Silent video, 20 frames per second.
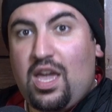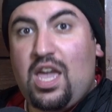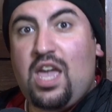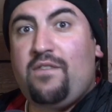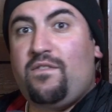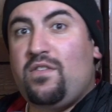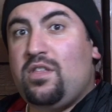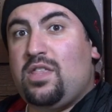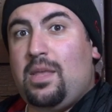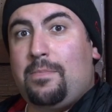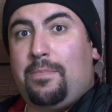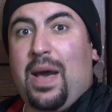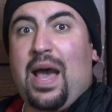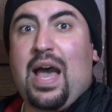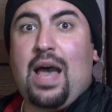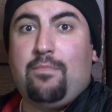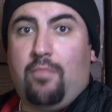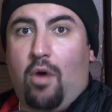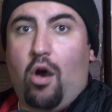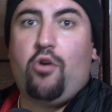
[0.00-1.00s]
Even the
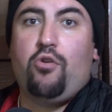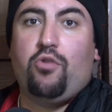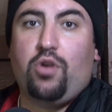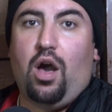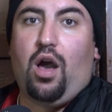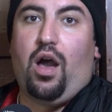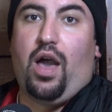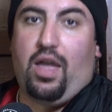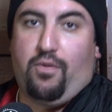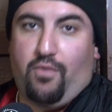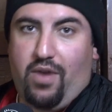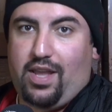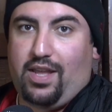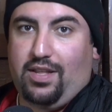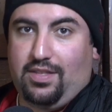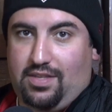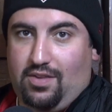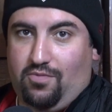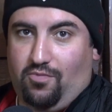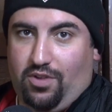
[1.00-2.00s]
Parmo guy
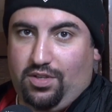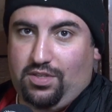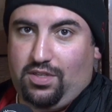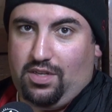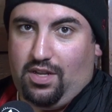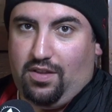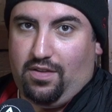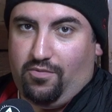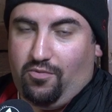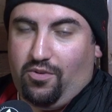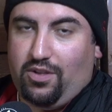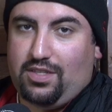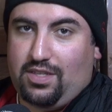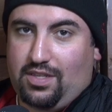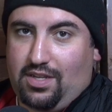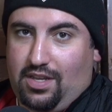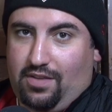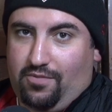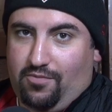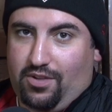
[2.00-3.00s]
reckons it wasn't a, it
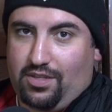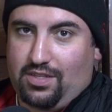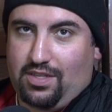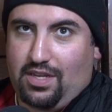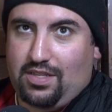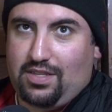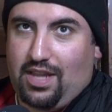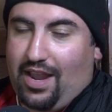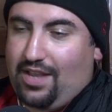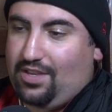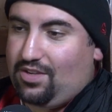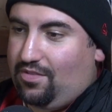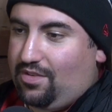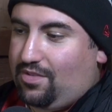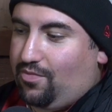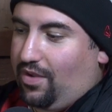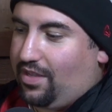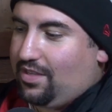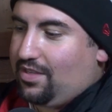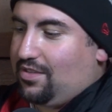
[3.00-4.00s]
wasn't it wasn't a
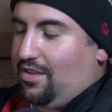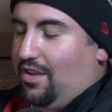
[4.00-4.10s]
dangerous one.